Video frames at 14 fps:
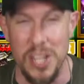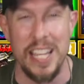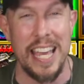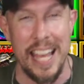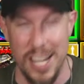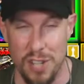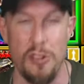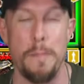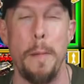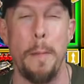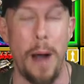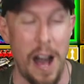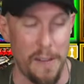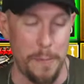you can't strip
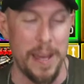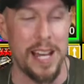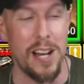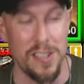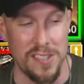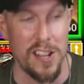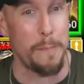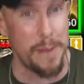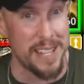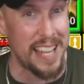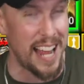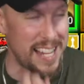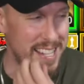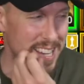them off because they're
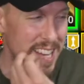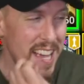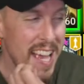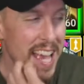protected.